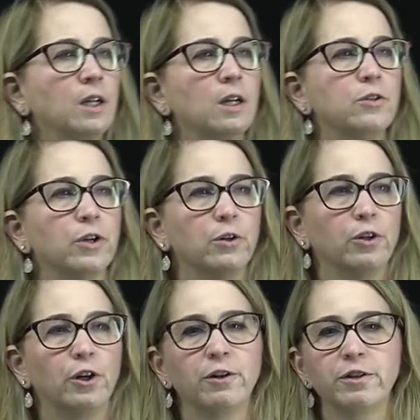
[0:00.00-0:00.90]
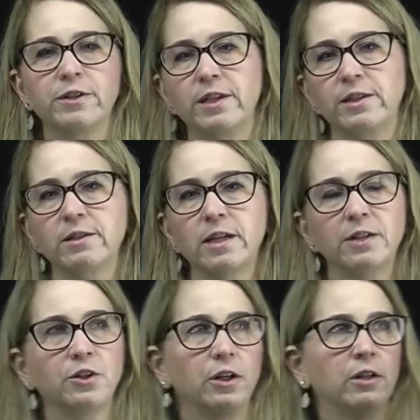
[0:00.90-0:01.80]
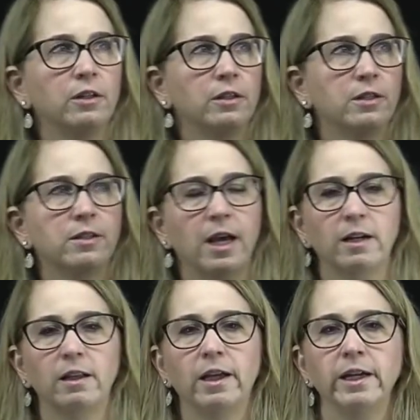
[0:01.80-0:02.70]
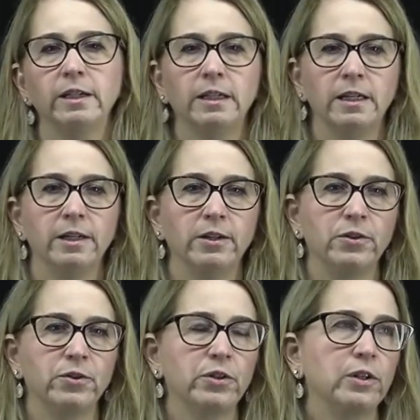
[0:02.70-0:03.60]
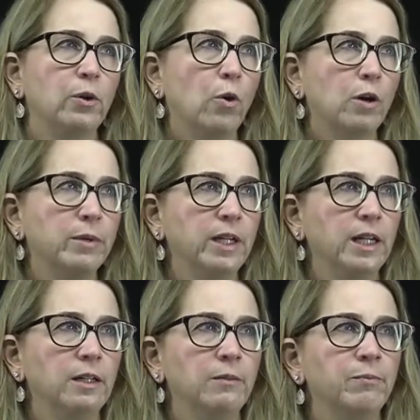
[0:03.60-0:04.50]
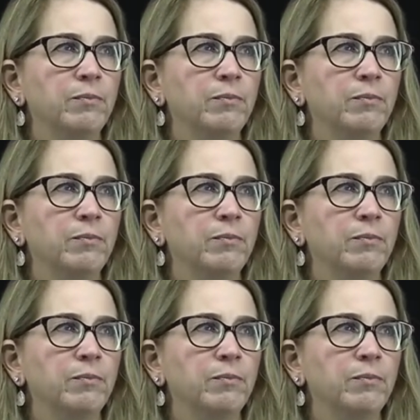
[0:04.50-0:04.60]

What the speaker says: So the Earth is at the center, the satellite is orbiting.